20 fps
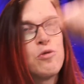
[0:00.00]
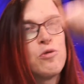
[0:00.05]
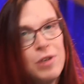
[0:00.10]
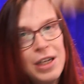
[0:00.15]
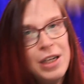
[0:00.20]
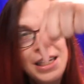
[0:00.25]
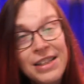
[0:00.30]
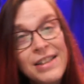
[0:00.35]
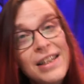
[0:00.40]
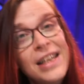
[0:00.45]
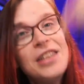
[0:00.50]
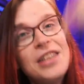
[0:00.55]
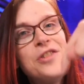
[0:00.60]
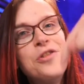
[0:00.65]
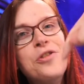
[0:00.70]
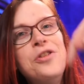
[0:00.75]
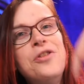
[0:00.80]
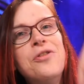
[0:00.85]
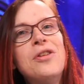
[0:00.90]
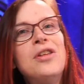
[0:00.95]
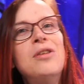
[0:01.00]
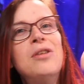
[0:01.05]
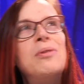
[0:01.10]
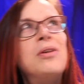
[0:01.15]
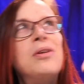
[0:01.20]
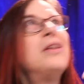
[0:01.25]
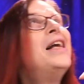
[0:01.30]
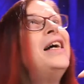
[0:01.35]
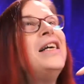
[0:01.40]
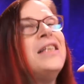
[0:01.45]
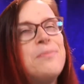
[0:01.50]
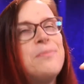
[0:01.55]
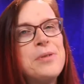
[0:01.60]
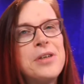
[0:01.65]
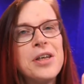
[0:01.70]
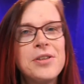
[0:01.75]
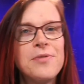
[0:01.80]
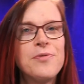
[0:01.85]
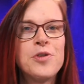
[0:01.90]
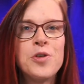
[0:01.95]
in this studio a little bit less
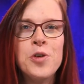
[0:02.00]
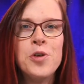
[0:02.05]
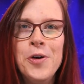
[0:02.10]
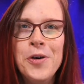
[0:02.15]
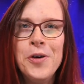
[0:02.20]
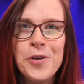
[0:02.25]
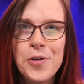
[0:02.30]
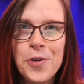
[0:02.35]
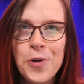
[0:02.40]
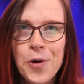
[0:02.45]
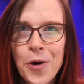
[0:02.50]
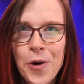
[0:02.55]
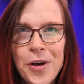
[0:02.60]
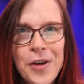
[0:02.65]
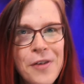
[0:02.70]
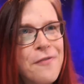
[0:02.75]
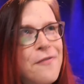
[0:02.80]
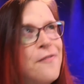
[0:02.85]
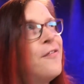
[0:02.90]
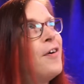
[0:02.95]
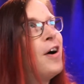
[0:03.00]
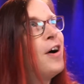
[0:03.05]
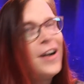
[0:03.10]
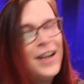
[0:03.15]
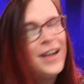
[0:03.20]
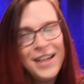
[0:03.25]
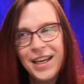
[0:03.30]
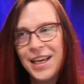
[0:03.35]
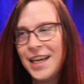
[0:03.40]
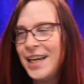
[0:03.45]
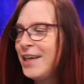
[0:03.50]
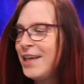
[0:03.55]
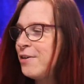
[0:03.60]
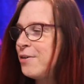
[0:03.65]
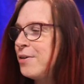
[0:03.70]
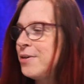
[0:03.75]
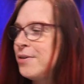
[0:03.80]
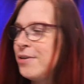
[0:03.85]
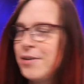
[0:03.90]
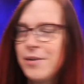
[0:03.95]
because of the coil Faraday
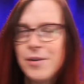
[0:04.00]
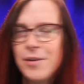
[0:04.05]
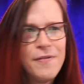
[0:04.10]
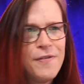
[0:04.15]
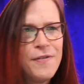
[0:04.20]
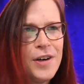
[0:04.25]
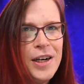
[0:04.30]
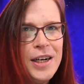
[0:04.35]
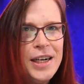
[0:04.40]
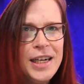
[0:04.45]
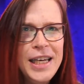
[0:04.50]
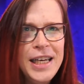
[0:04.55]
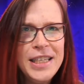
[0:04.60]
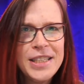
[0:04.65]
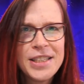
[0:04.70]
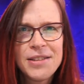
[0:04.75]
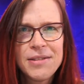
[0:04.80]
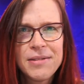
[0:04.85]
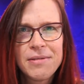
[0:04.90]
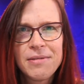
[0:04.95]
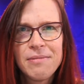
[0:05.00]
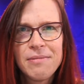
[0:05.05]
or Faraday's,